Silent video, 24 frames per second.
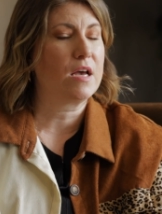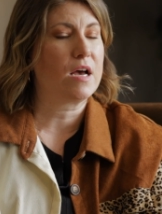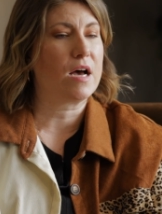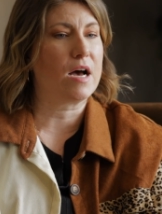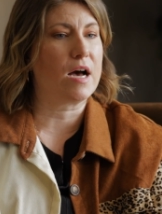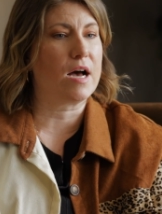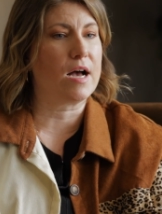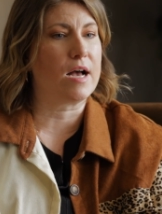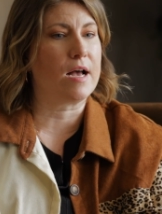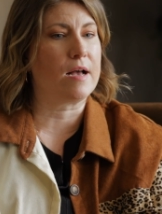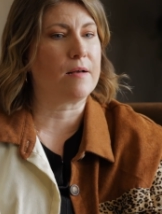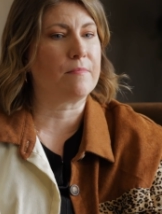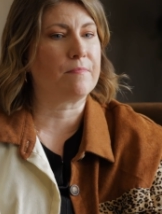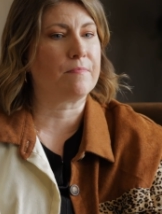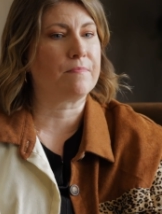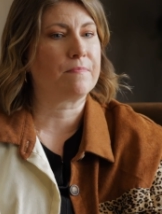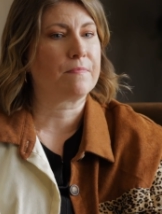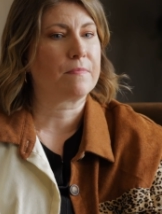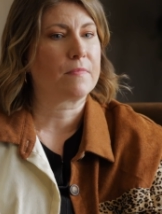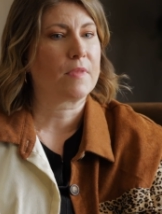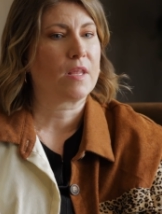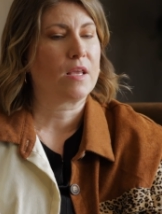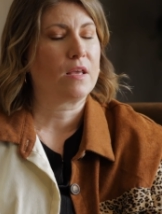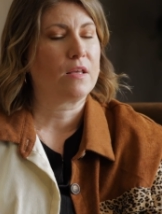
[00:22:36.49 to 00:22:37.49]
Um, yeah.
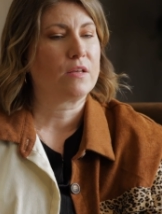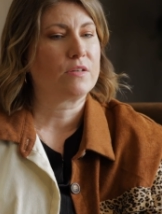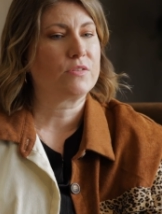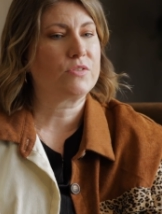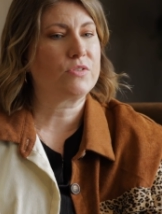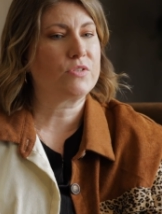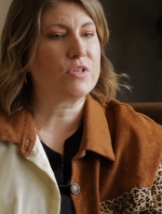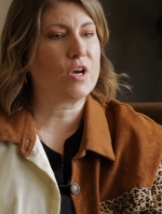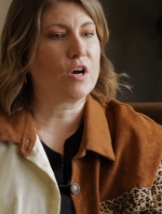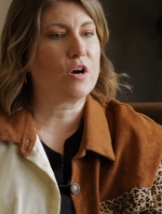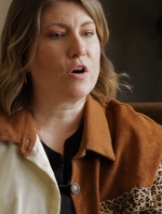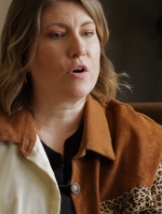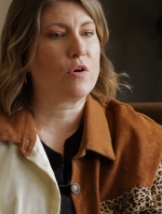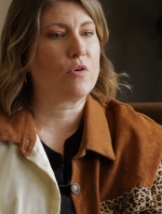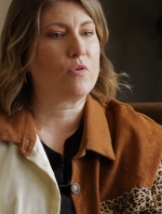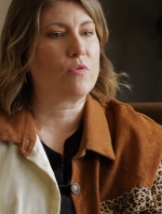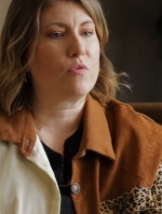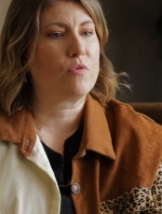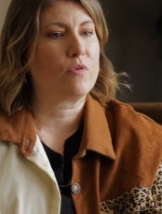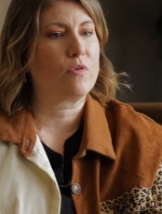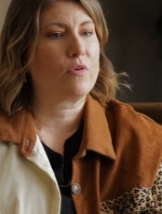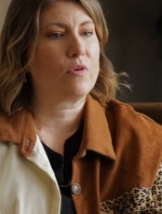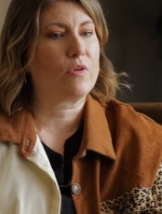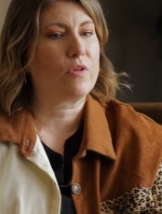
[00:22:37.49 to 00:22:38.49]

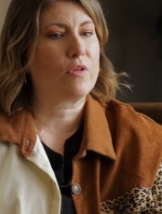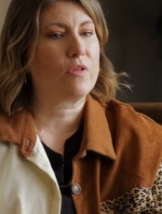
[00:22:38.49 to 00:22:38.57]
So